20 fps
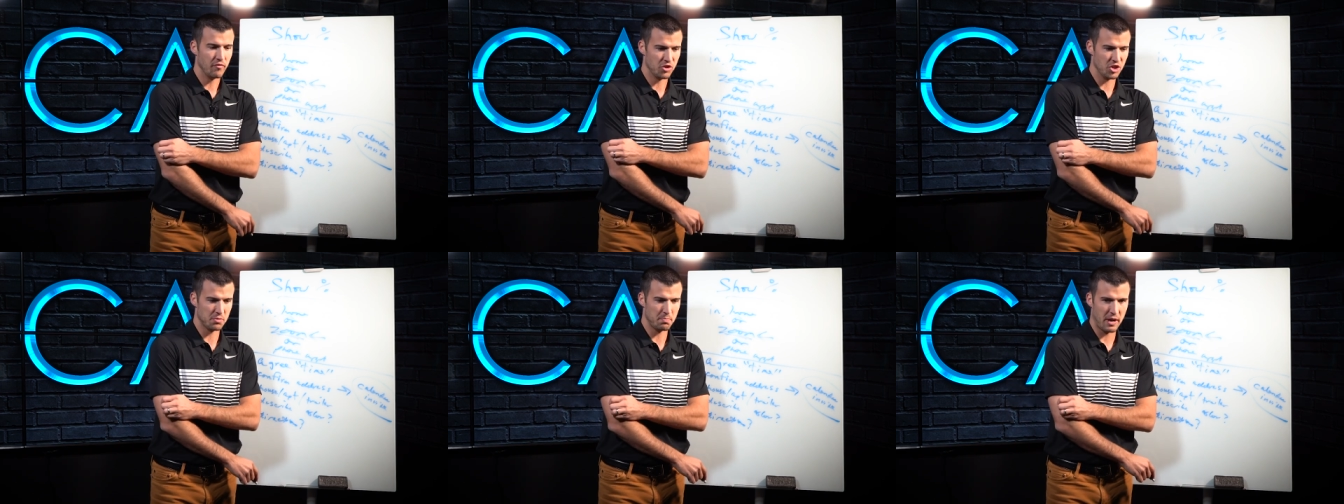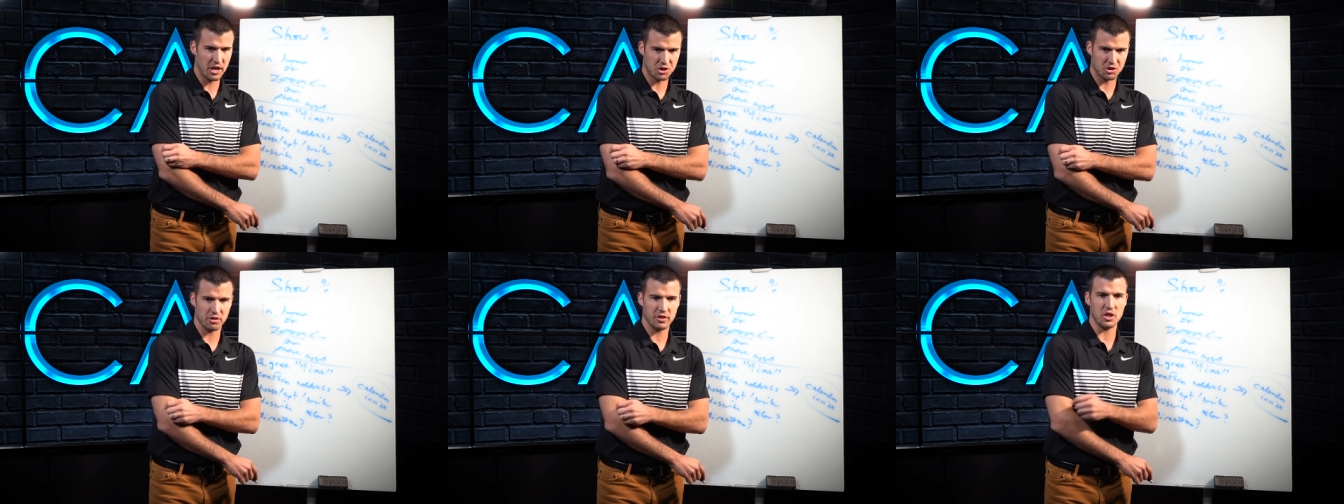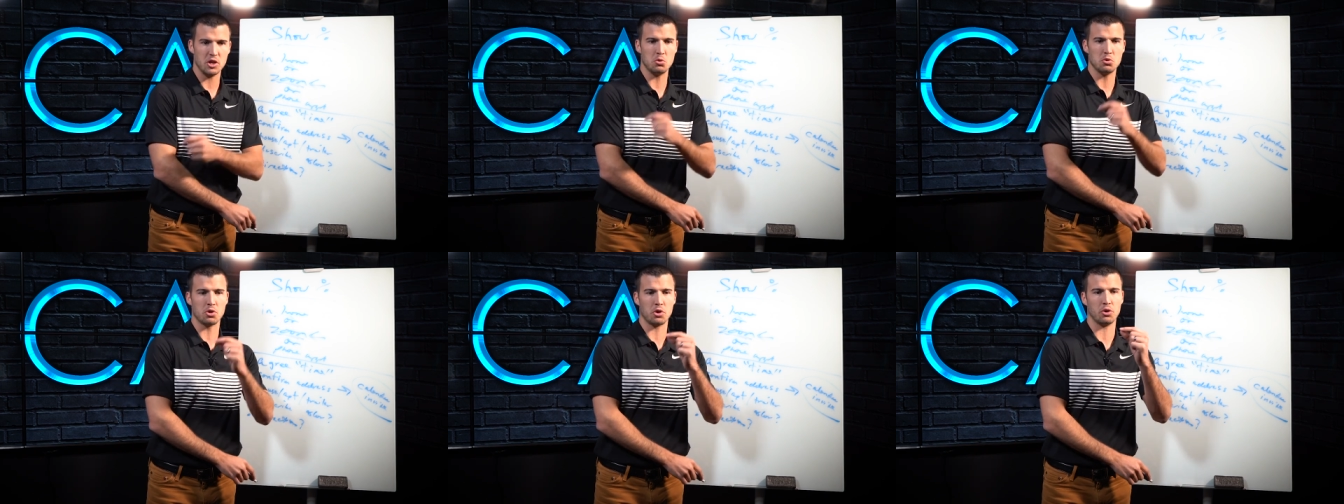Just make sure
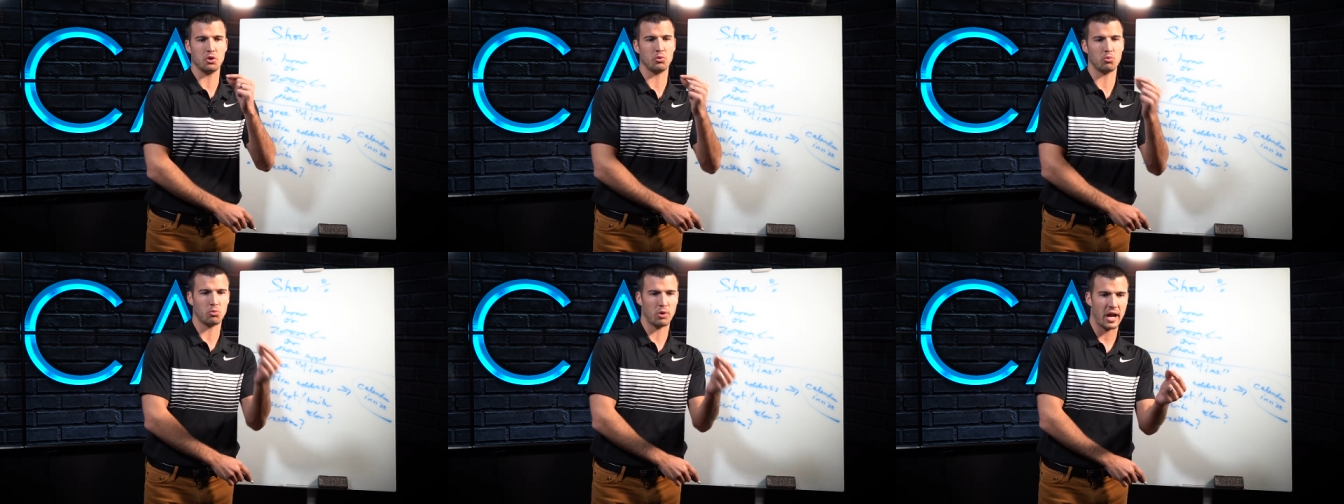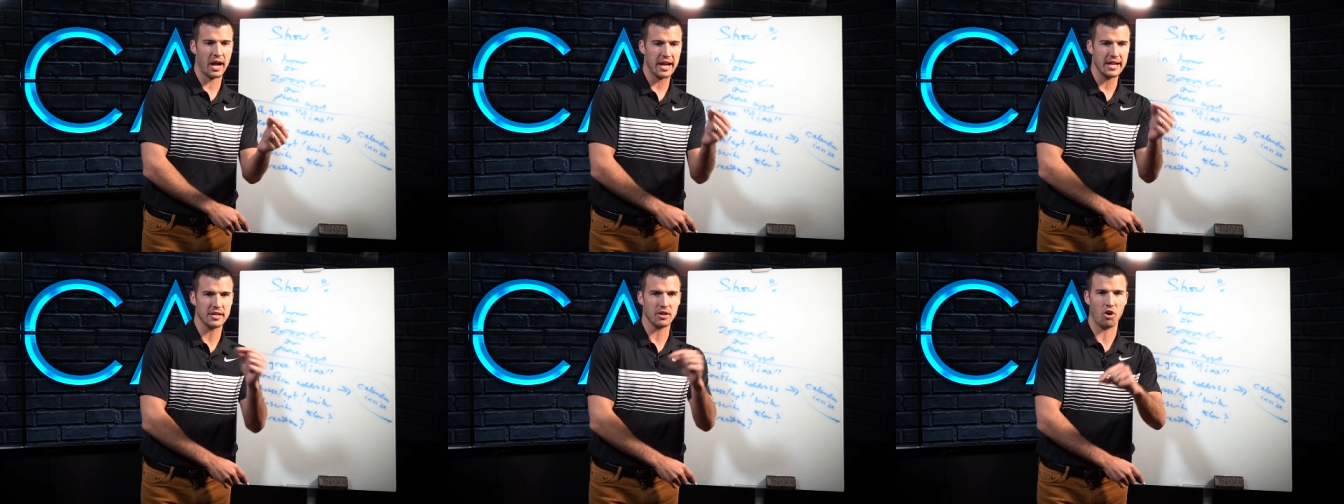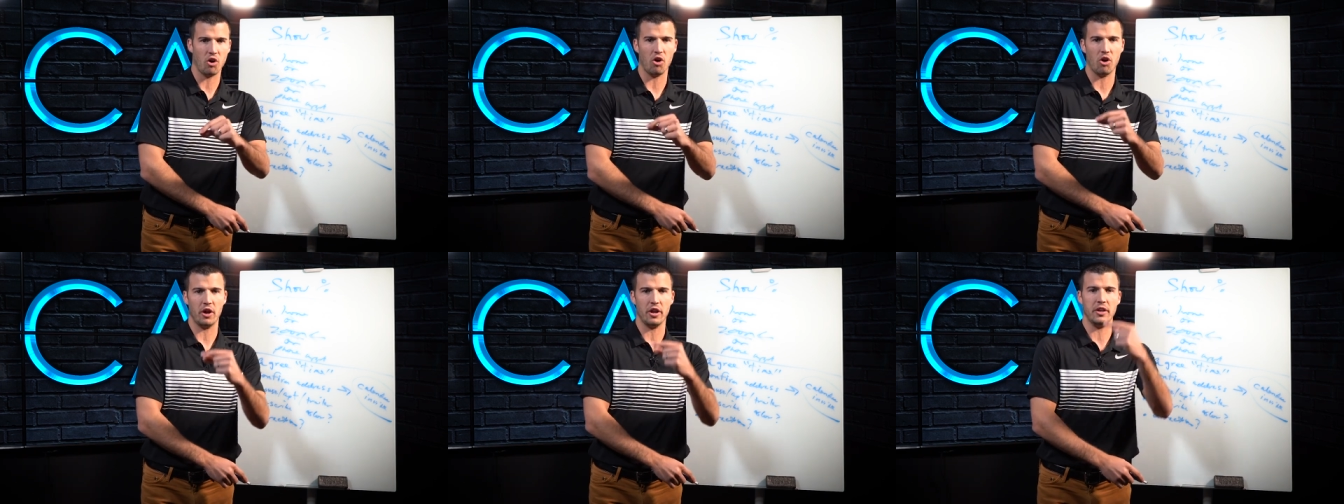that you turn right
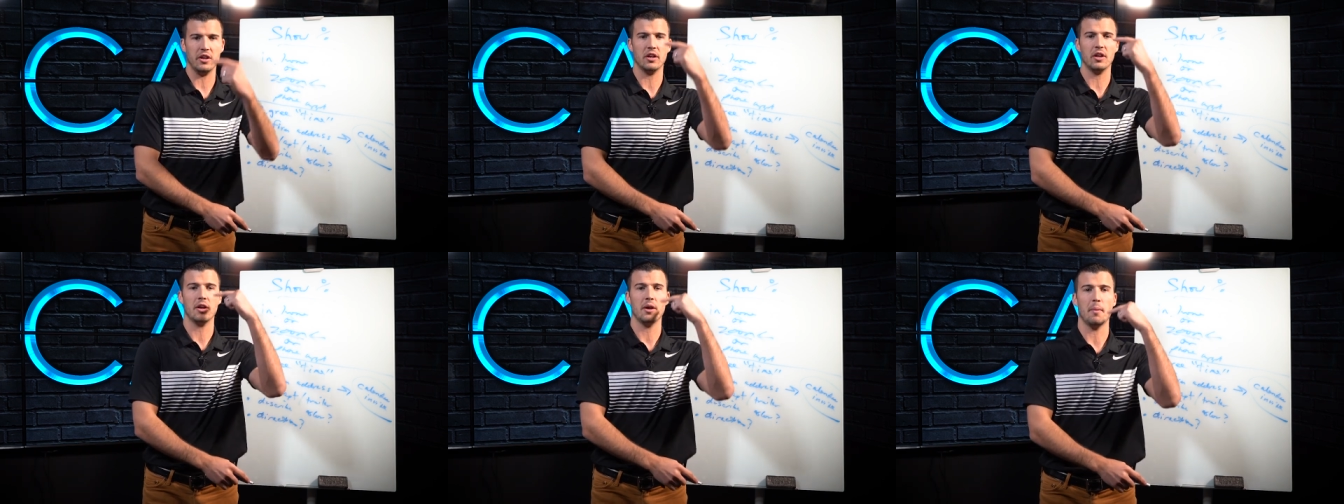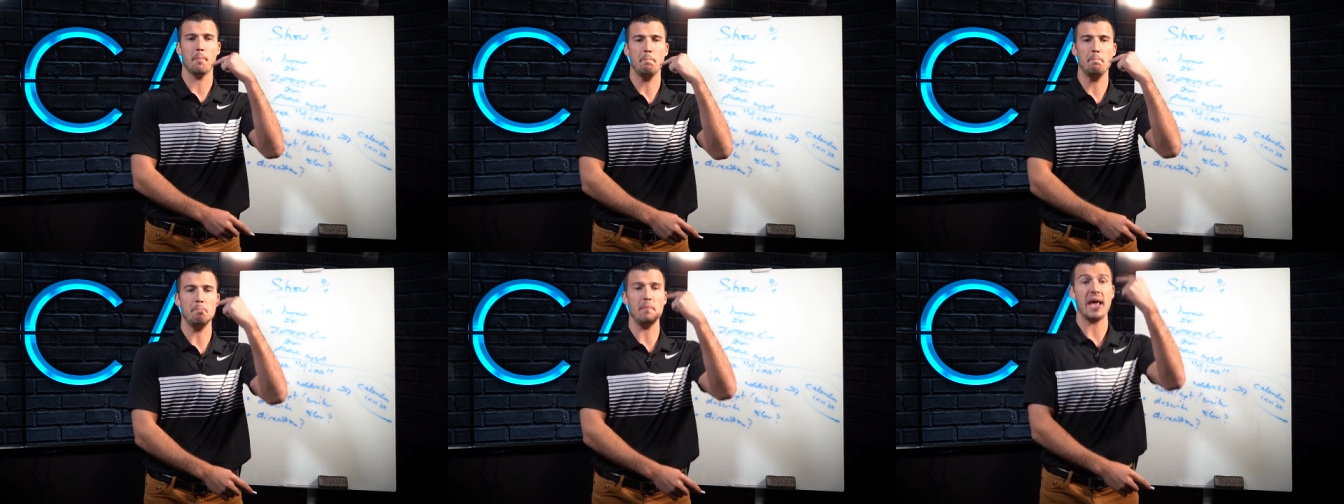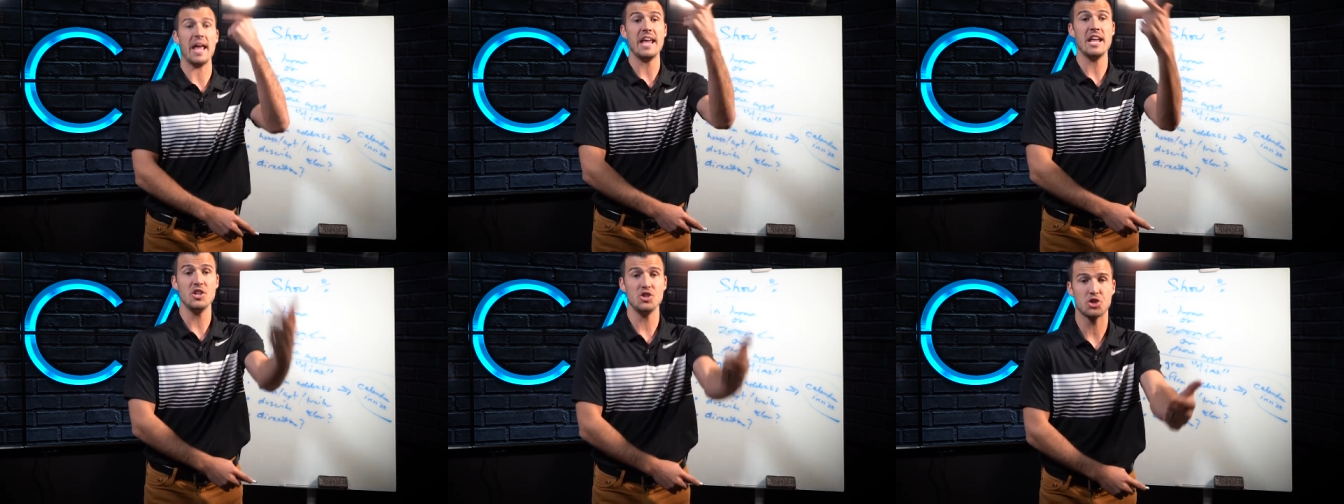on
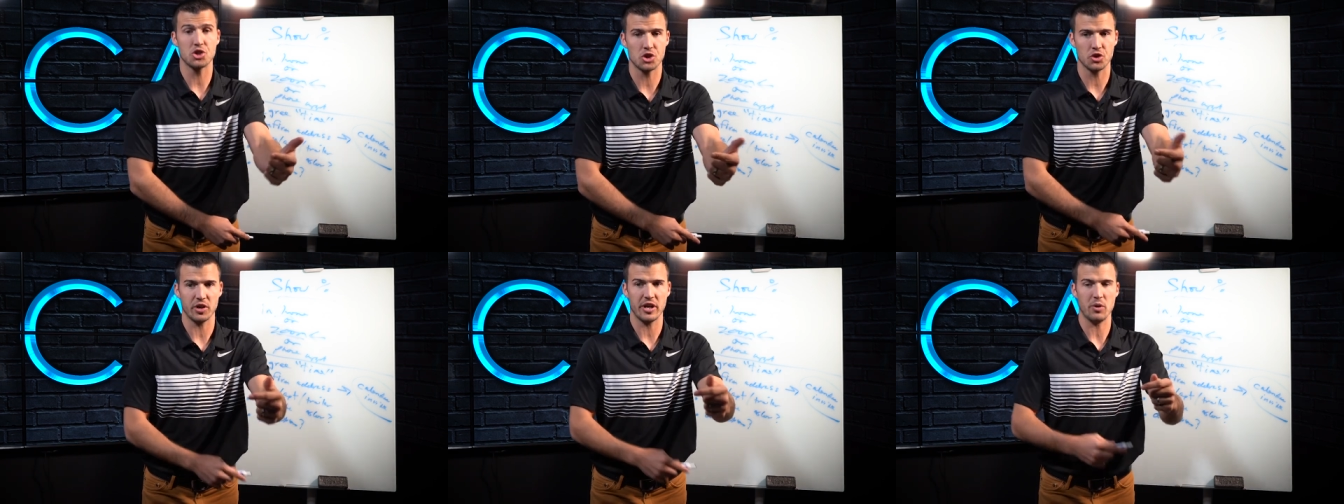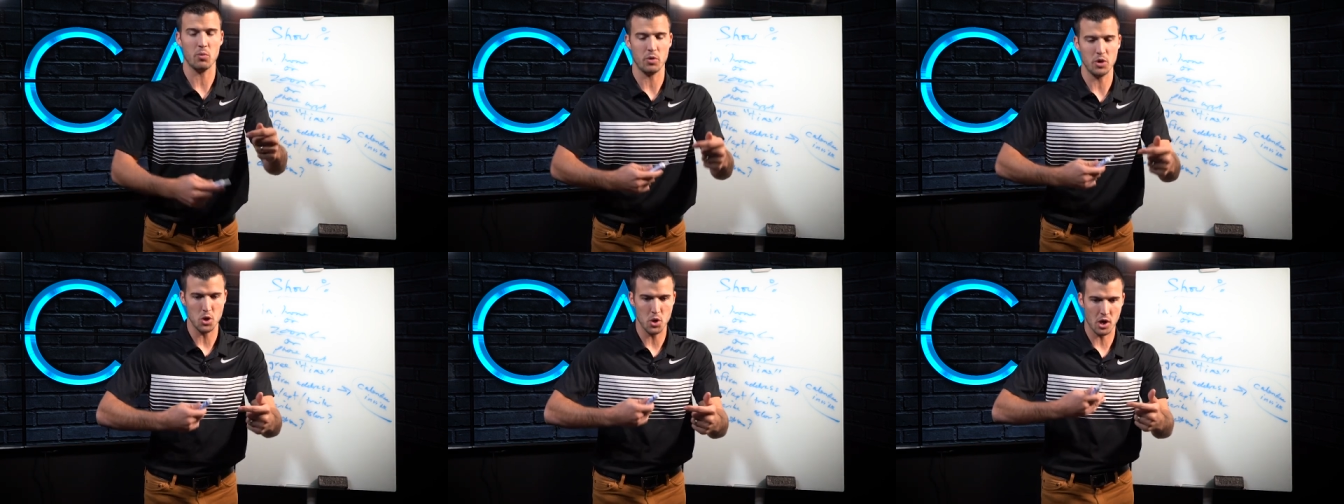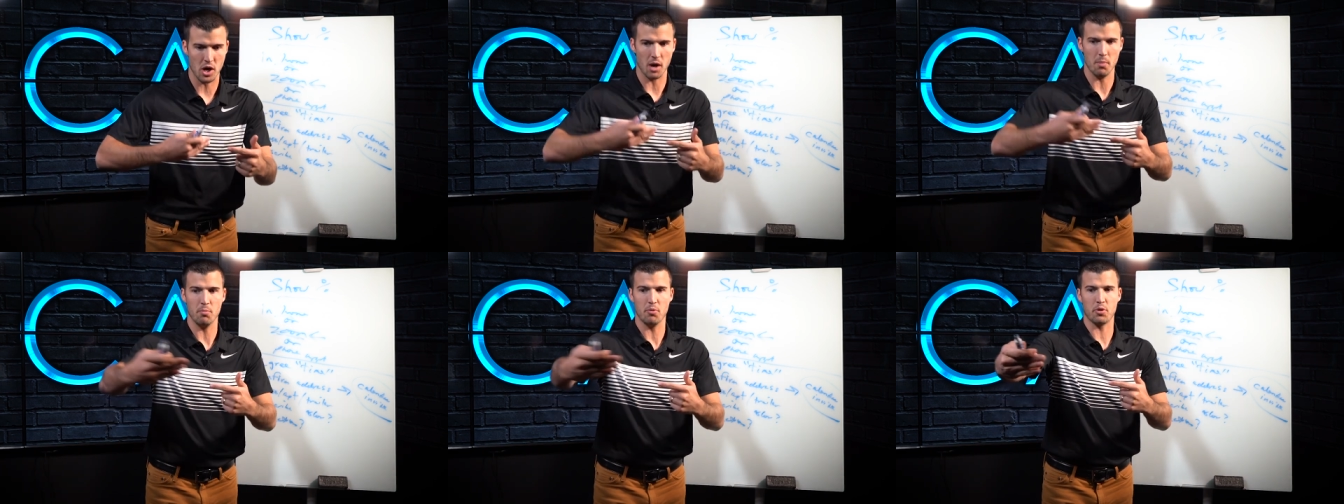Main Street when you
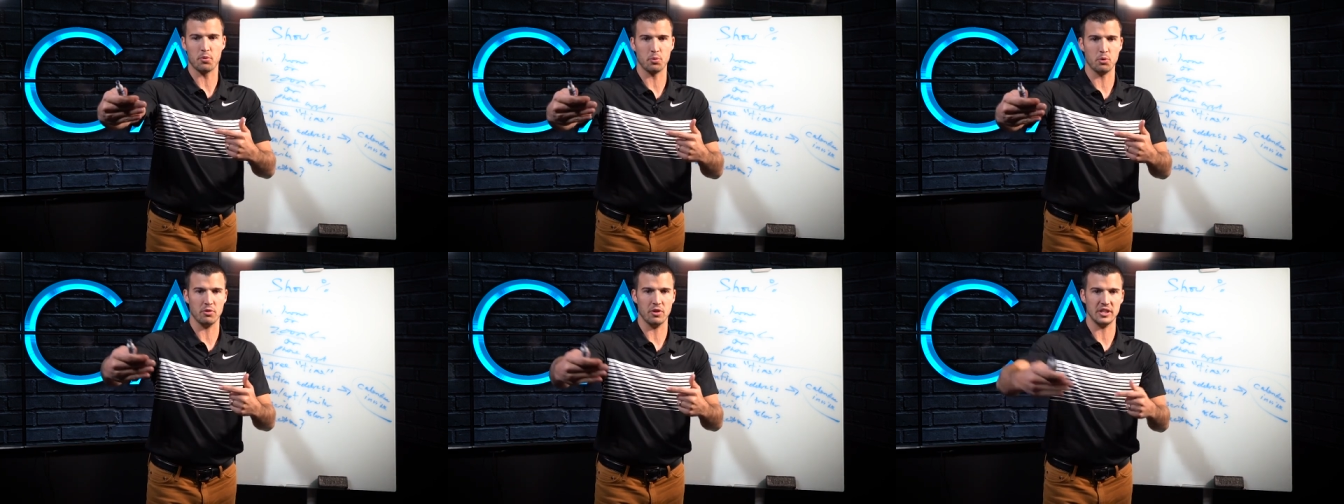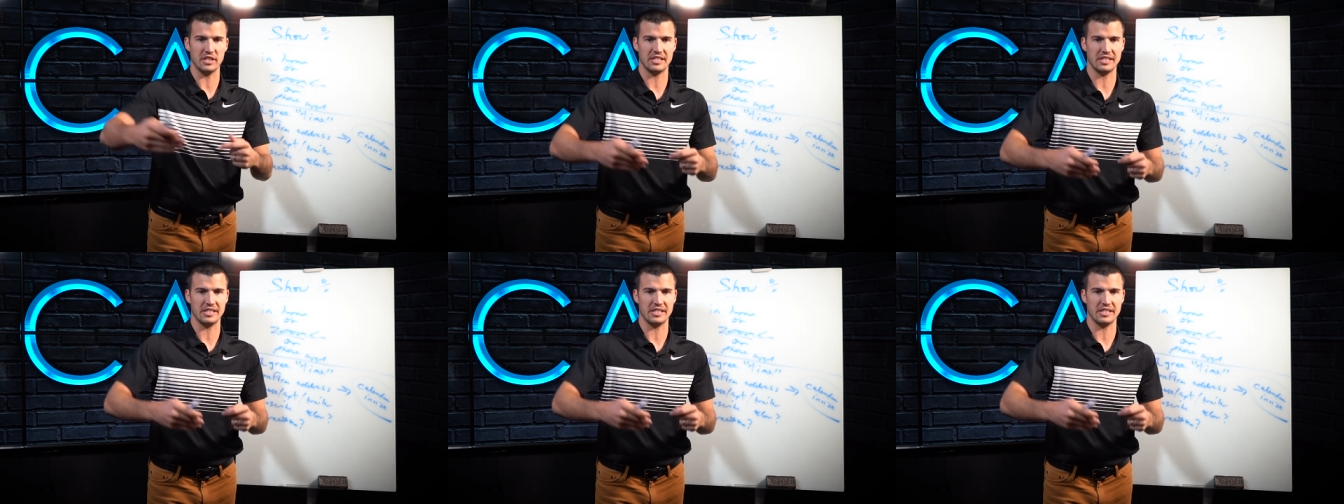come through the